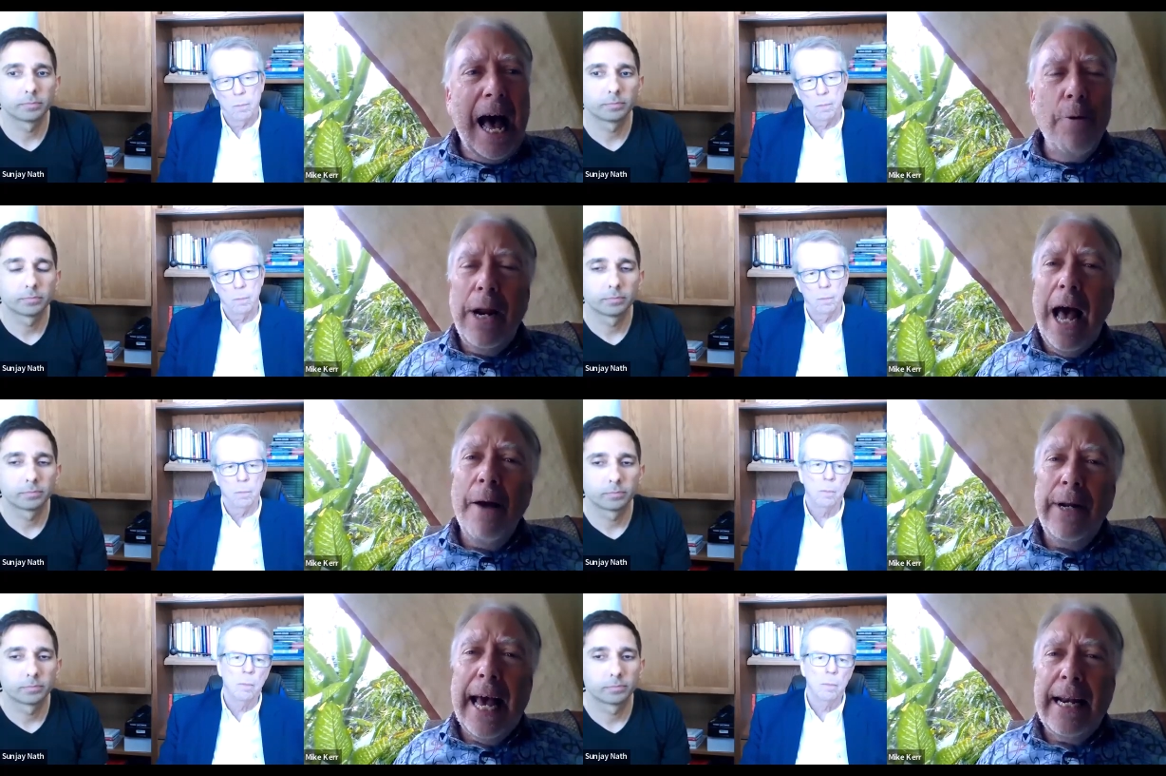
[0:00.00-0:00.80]
Speaker 1: I would I
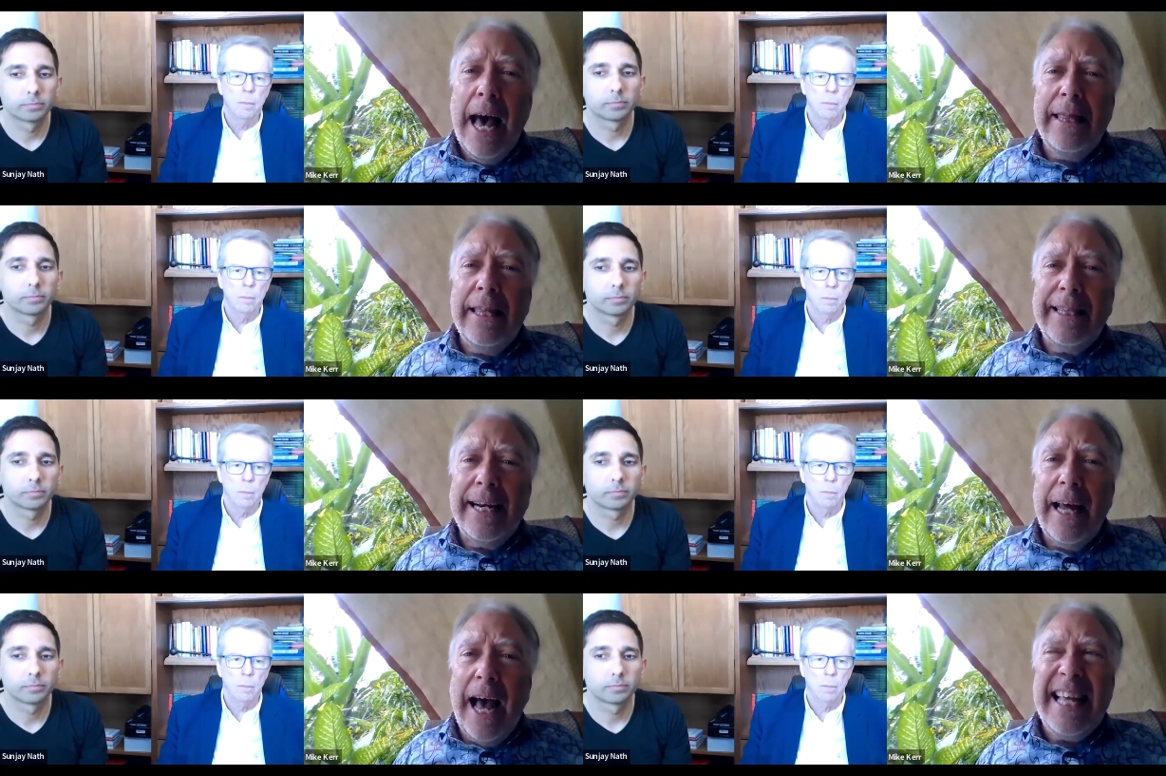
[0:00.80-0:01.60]
would add
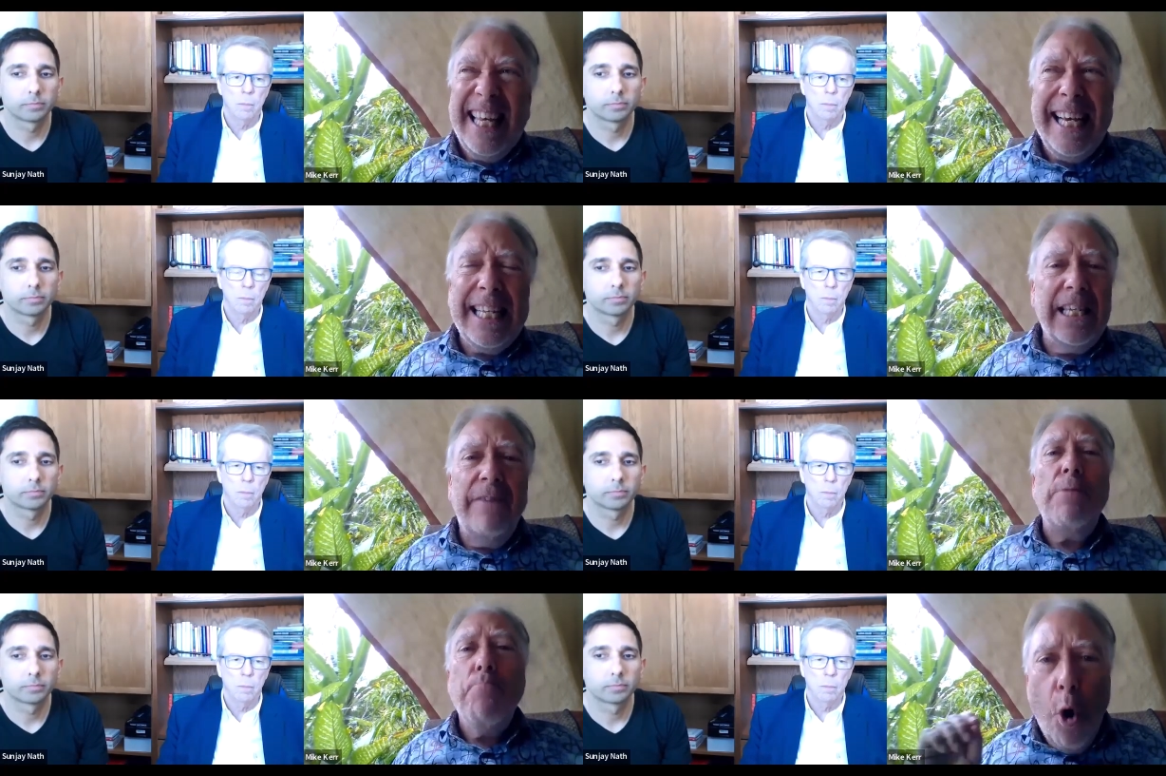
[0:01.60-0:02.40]
that I think it's
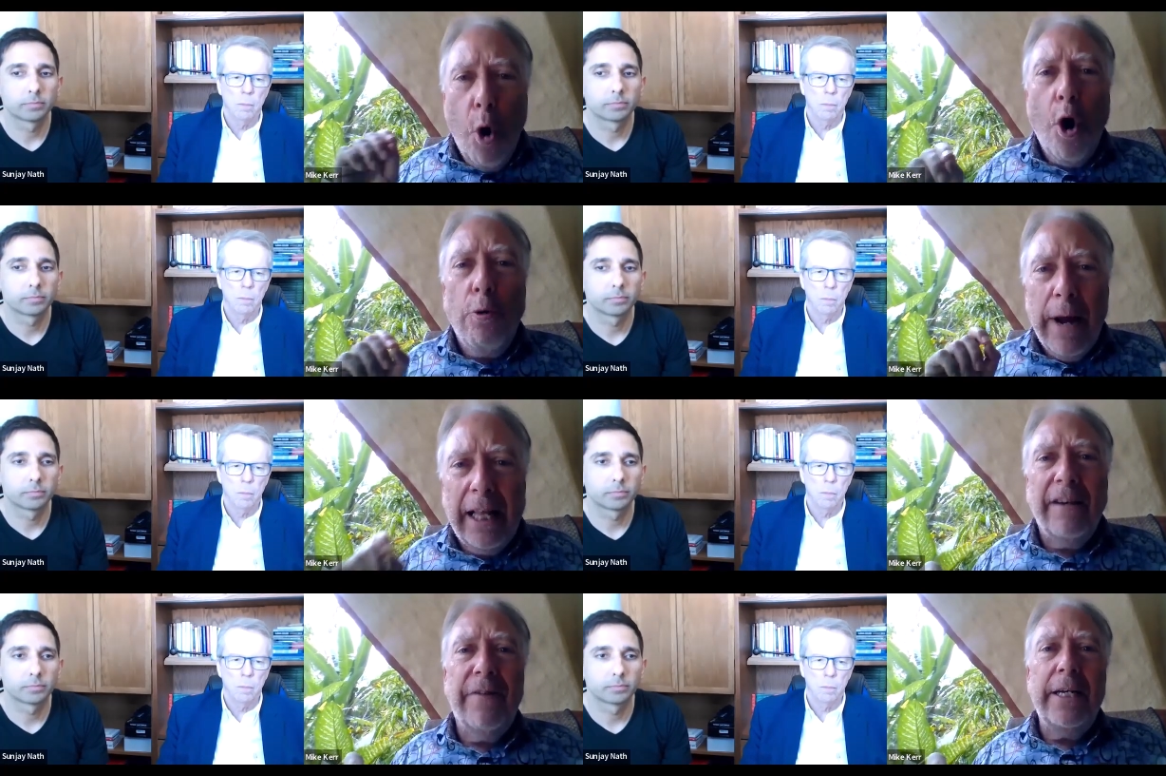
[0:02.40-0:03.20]
even more
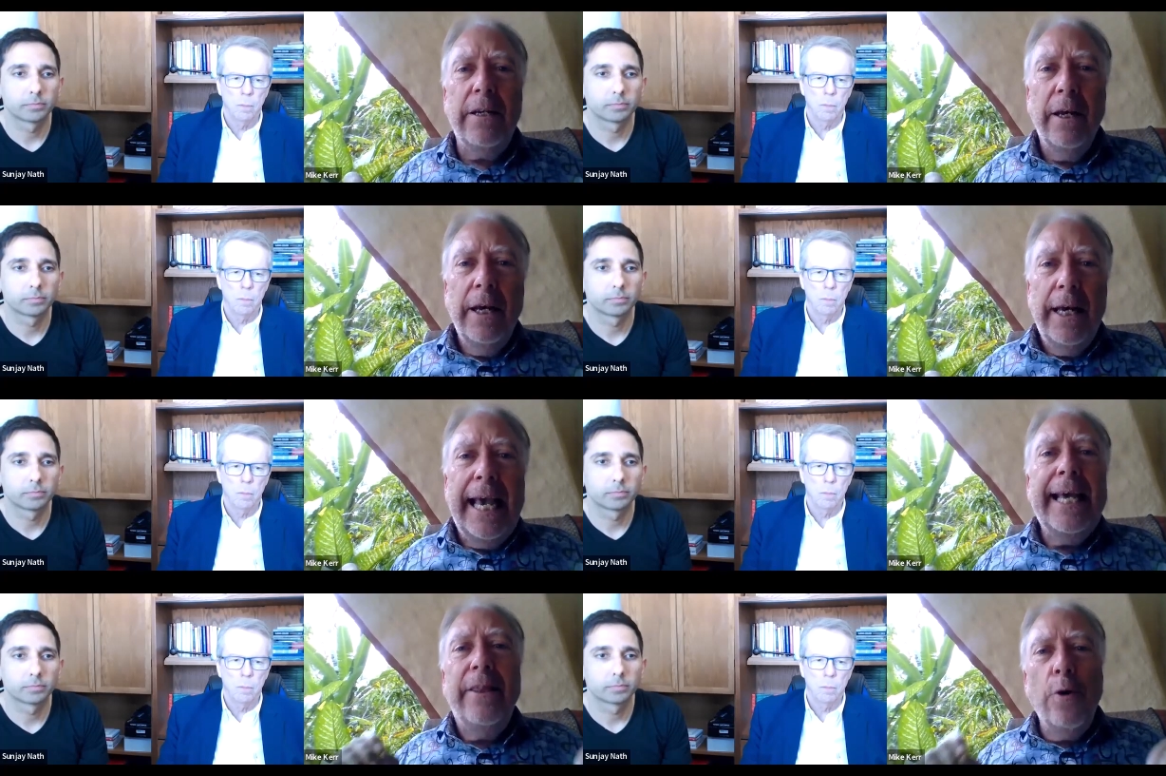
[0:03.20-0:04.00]
relevant
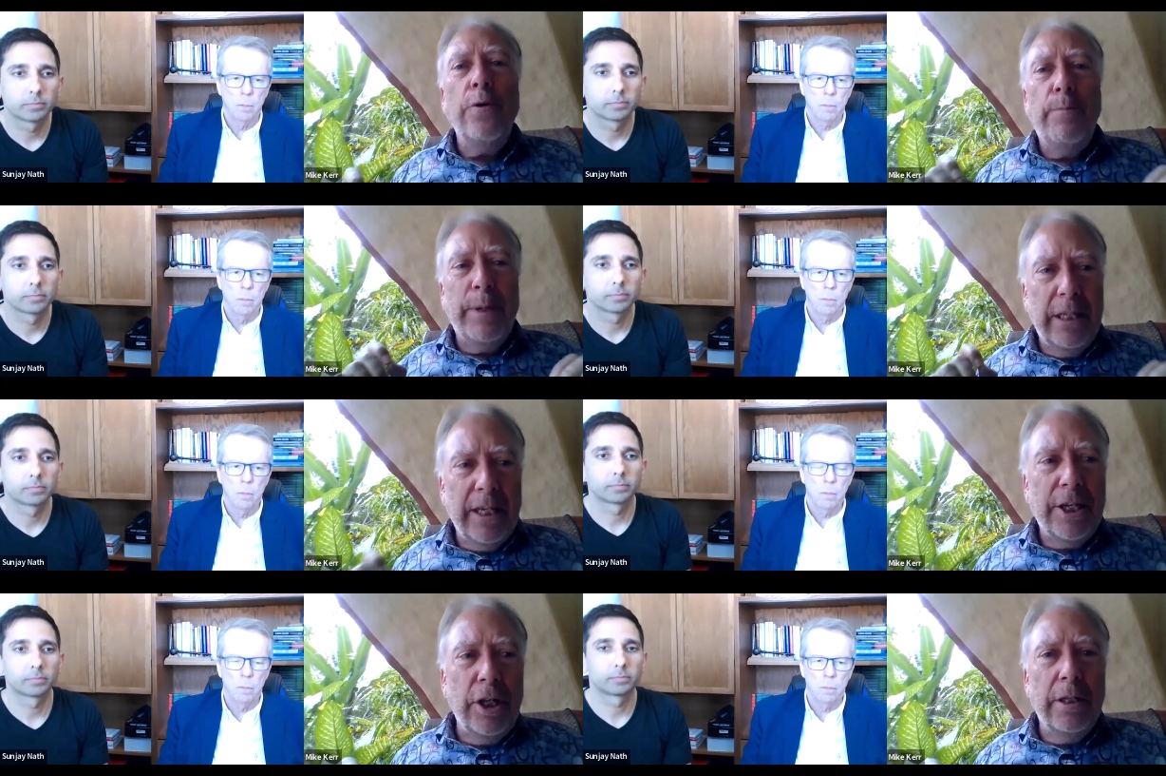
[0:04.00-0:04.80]
in those
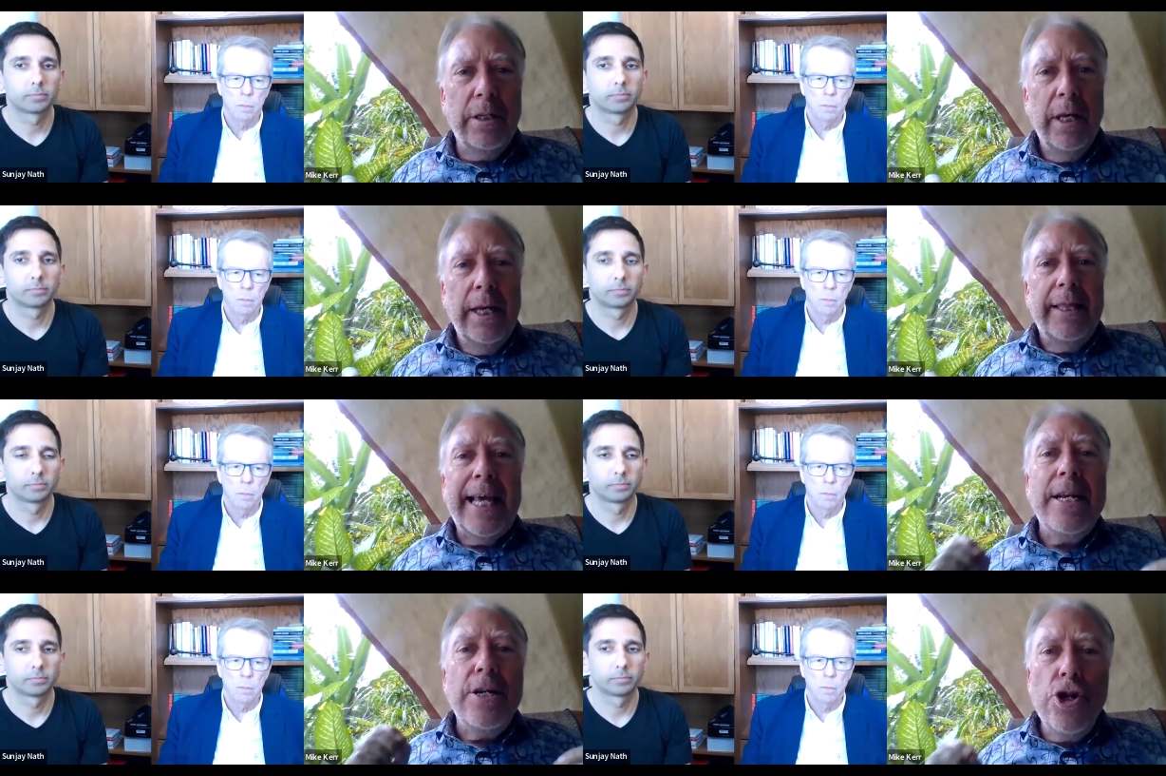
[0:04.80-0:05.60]
positions
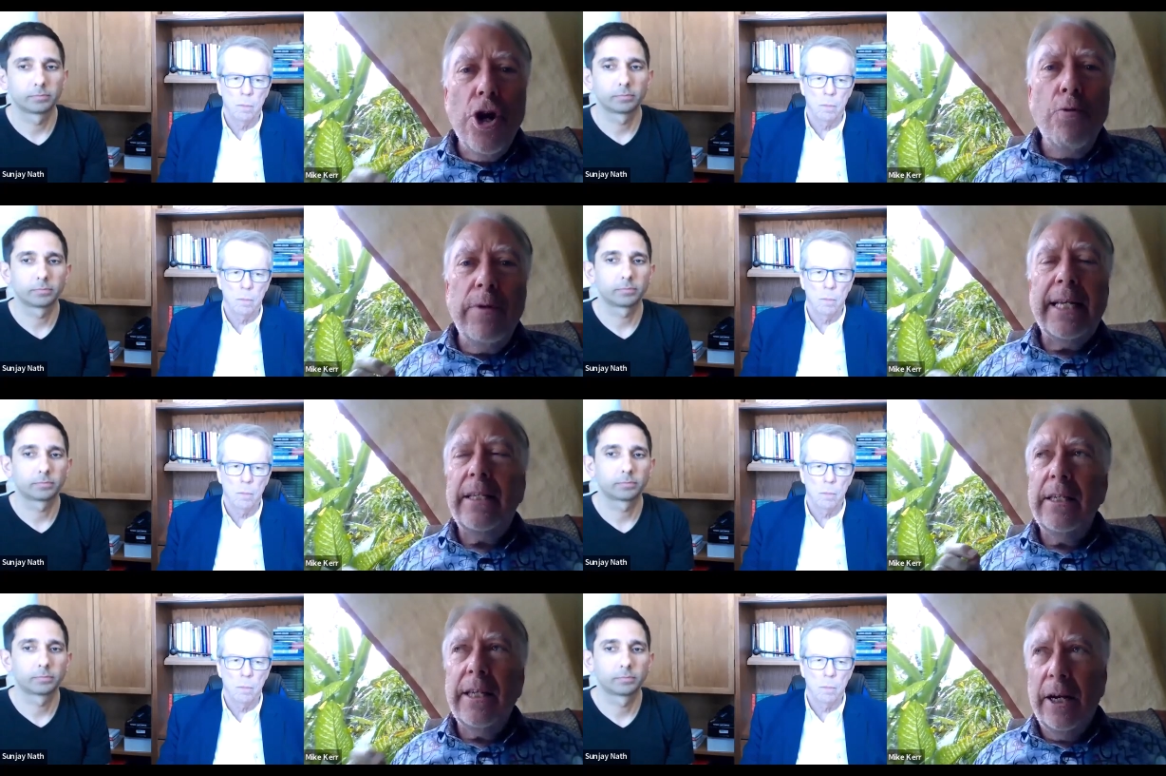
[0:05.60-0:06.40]
that don't
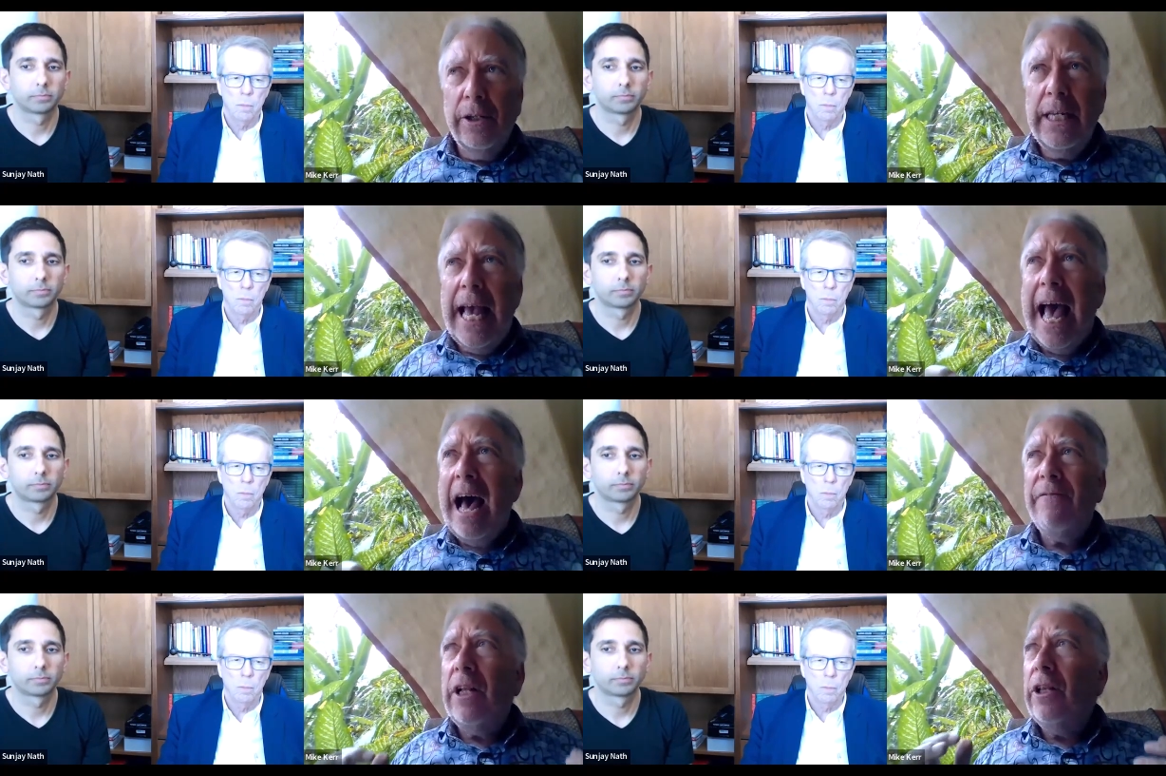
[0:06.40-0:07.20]
necessarily
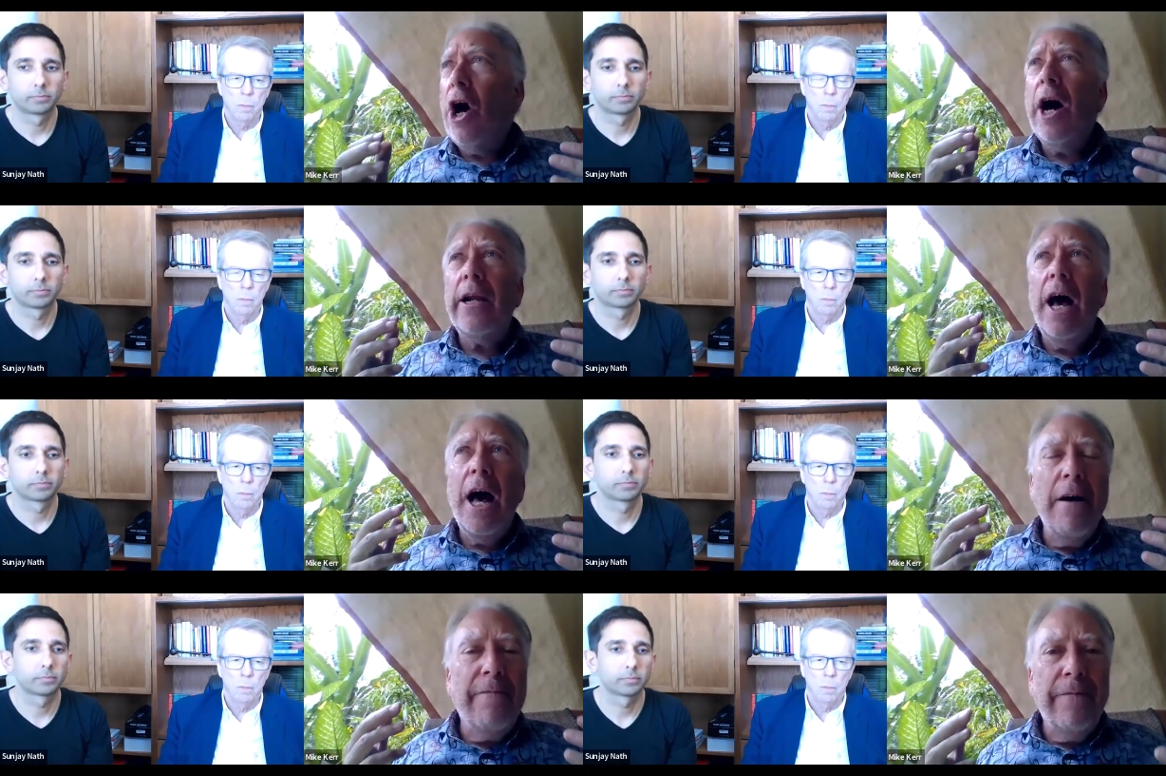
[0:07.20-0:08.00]
have a lot
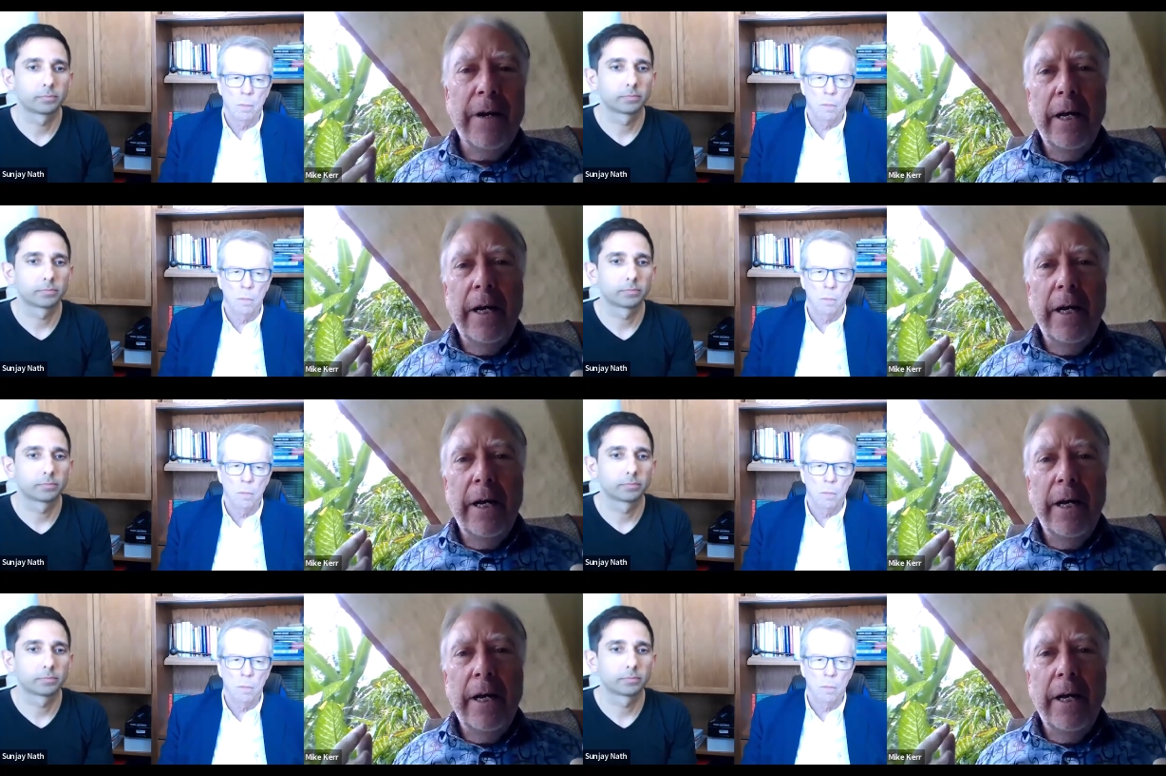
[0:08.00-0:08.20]
of